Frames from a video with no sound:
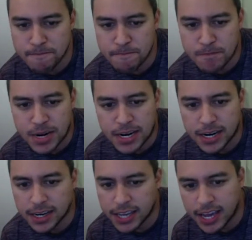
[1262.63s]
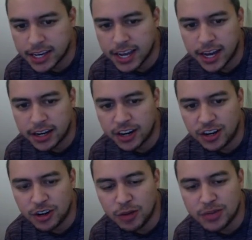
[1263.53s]
But again, yeah, not all
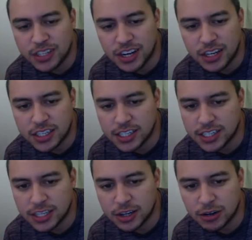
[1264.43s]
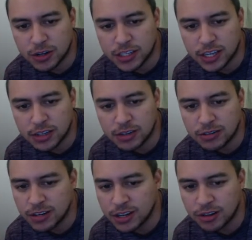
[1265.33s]
hope is lost, you know, because I,
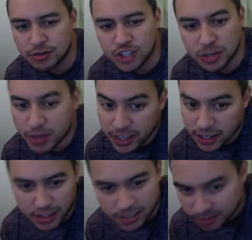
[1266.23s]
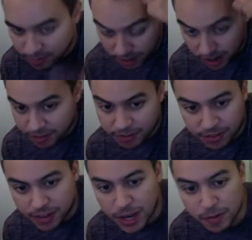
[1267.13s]
you know, Jimmy is off
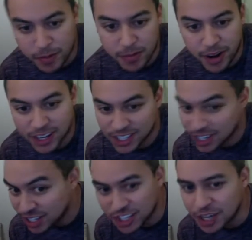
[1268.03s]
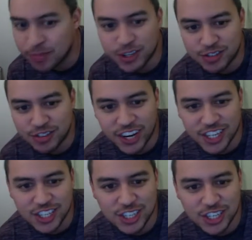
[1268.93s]
the top of my mind is going to need keepers for
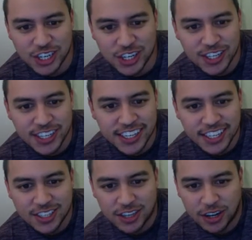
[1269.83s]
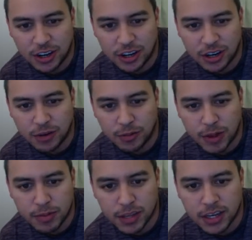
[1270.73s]
next year. So, you know,
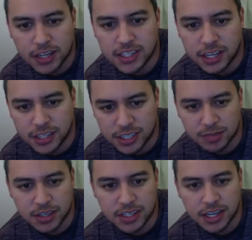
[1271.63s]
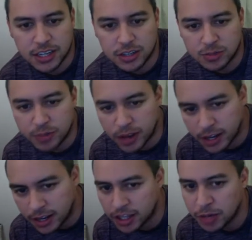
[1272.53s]
maybe he can sell to some contenders,
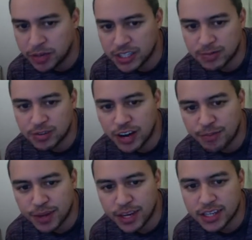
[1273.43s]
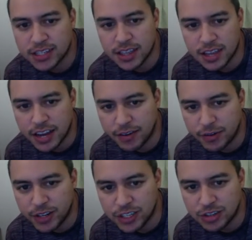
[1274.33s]
accumulate some draft picks and then have a
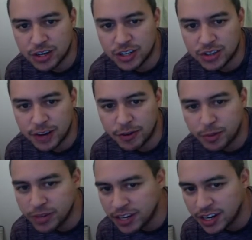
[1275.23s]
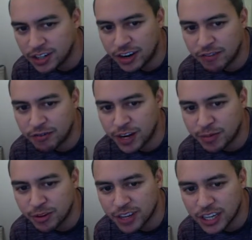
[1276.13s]
really strong draft, hopefully not draft any
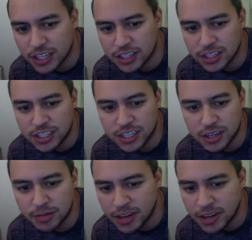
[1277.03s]
more Kings on his team